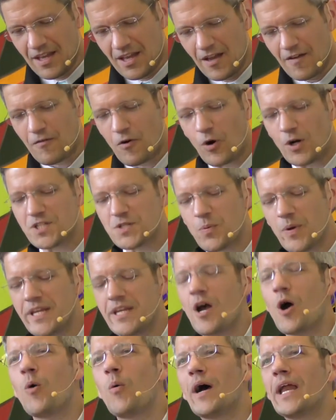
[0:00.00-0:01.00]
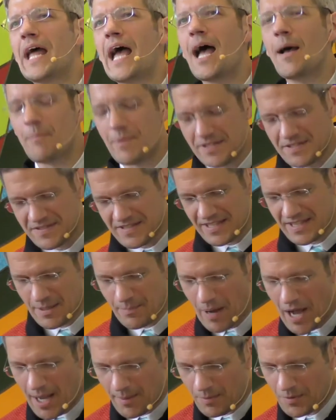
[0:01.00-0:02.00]
Of course, we know what happens in the
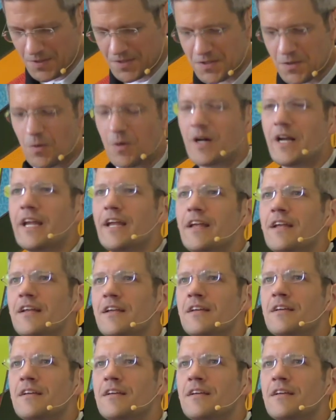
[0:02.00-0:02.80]
Bible story.